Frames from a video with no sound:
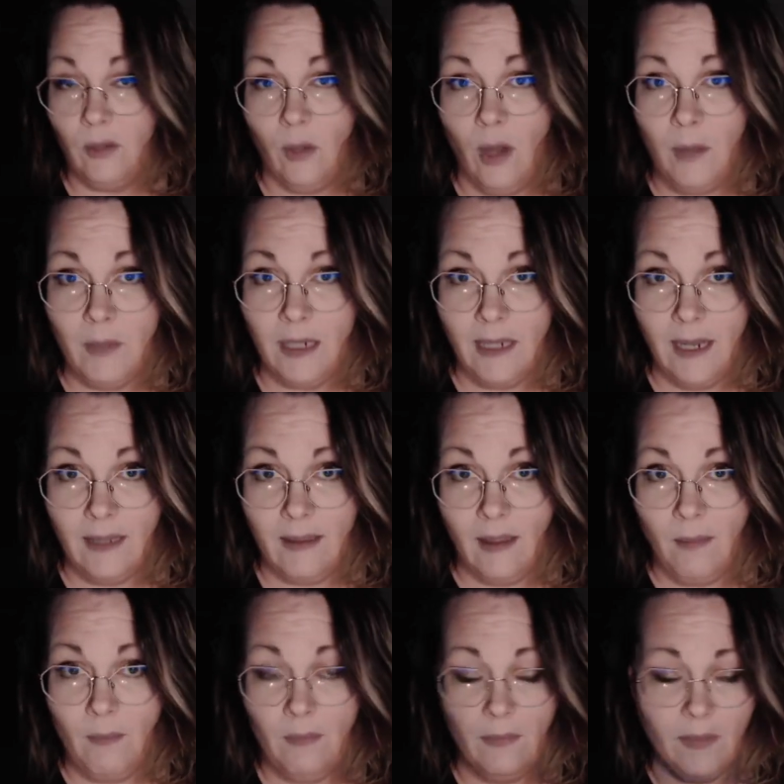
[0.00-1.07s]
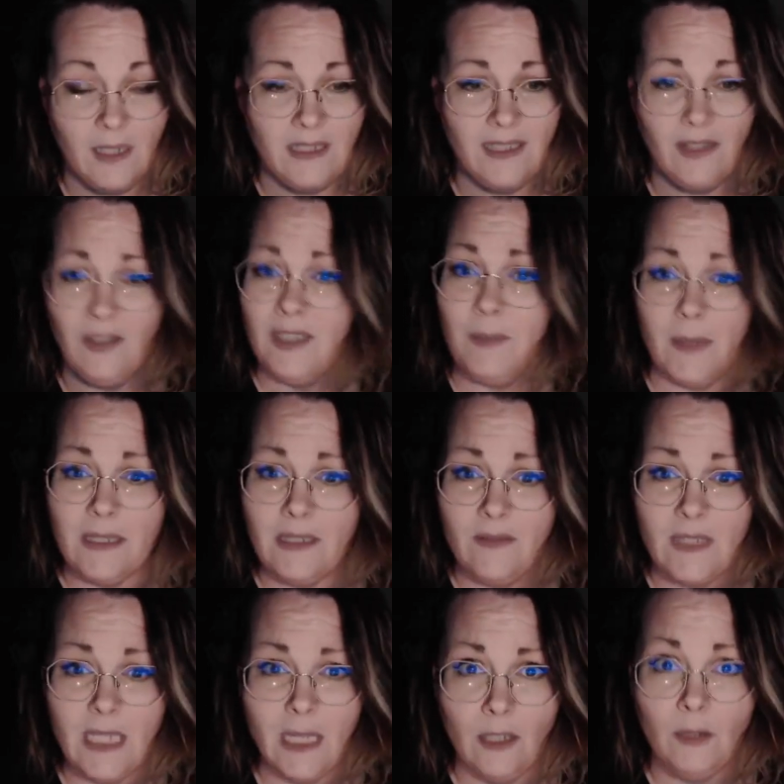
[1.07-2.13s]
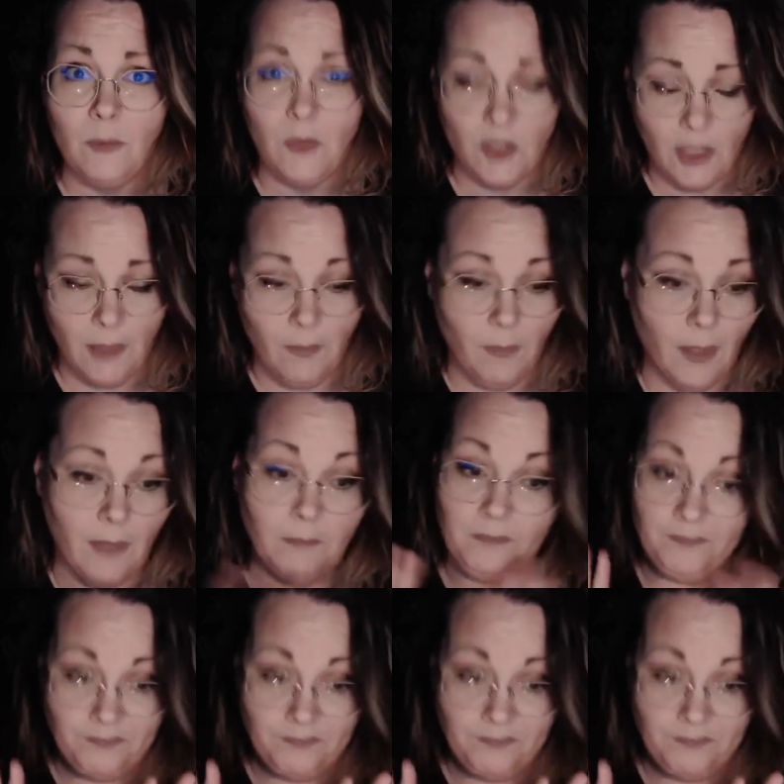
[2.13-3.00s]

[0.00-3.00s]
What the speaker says: how I'm gonna get them because they're expensive as hell to ship, but